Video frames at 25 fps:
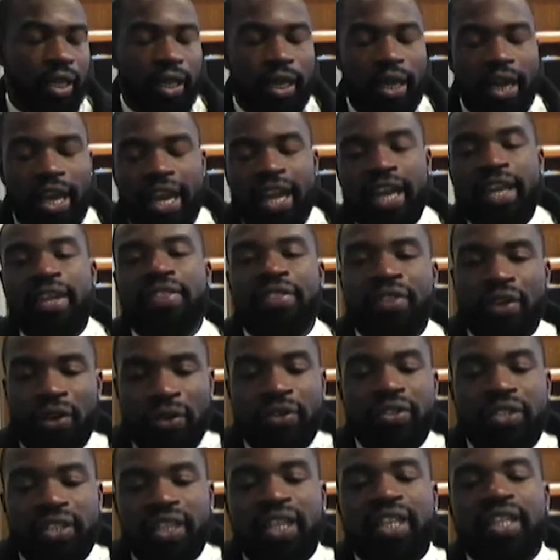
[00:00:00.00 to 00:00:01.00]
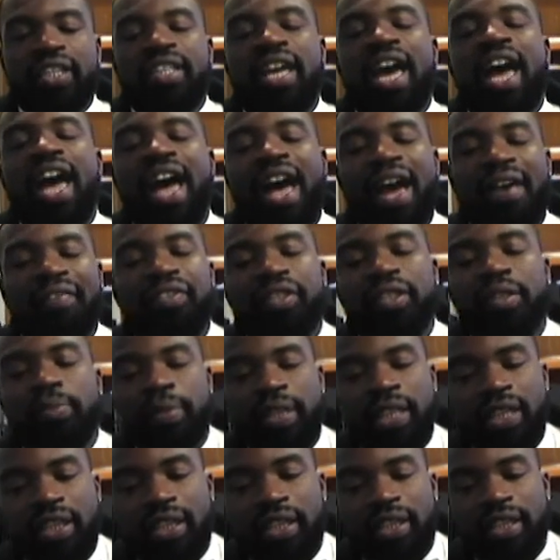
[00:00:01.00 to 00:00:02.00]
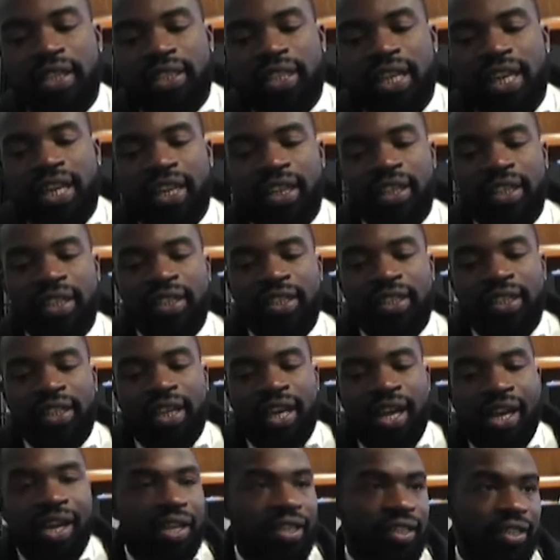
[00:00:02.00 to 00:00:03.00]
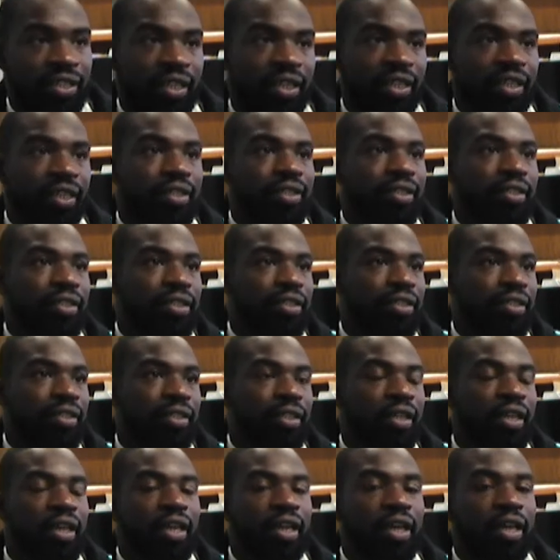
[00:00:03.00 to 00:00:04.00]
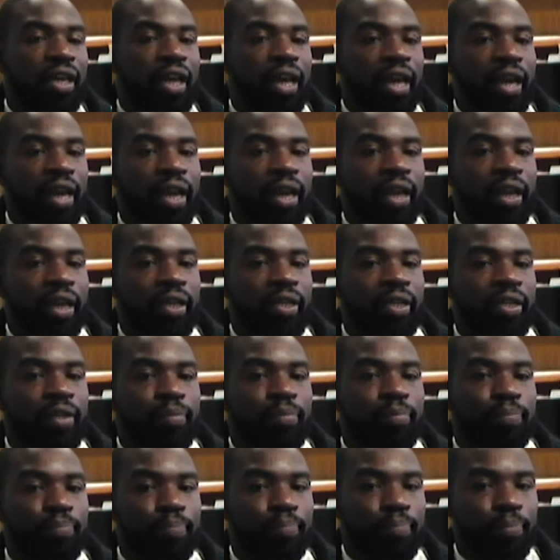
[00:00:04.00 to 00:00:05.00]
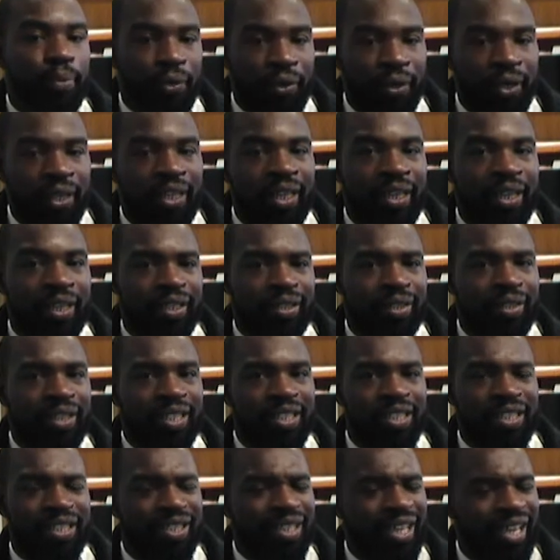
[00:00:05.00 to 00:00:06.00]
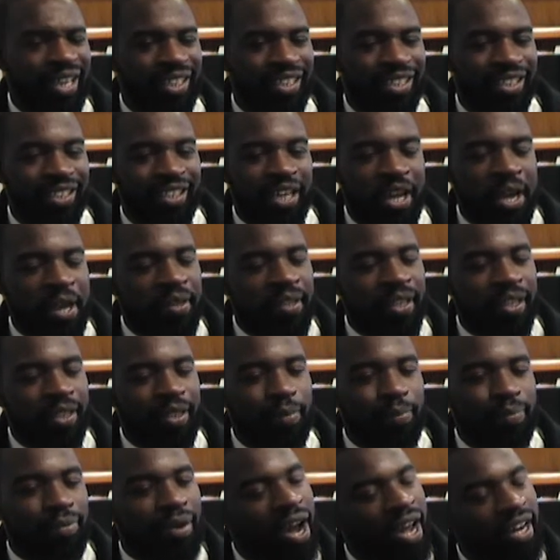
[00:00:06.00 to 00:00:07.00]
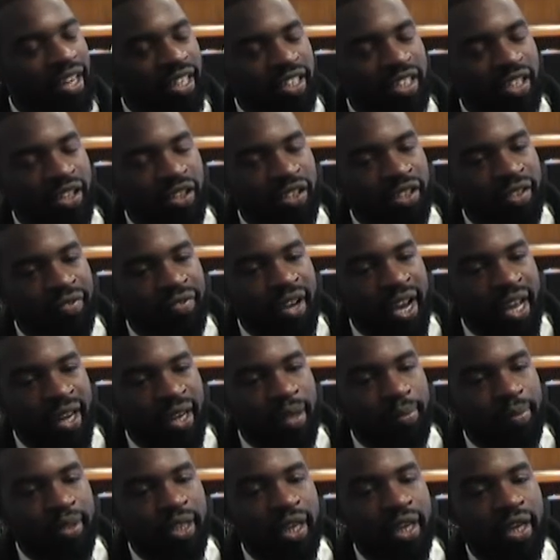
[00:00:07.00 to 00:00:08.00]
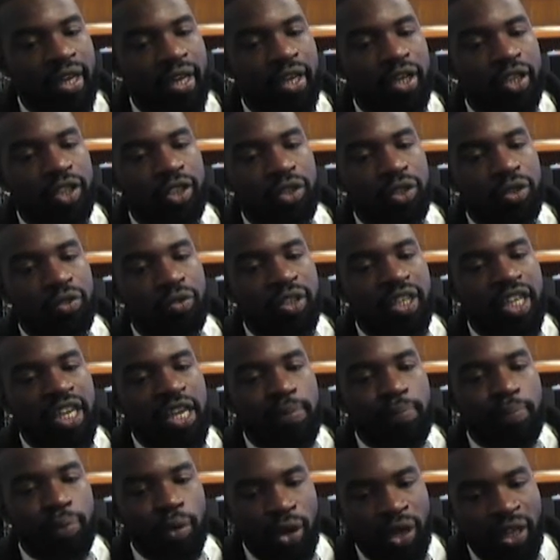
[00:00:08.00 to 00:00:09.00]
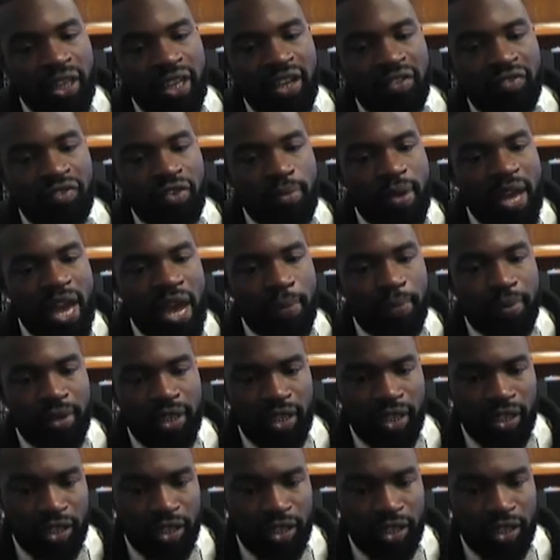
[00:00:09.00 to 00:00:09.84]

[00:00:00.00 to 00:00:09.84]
And those things have to be taken into context. And bullying legislation and then the products that are developed to keep bullying from happening in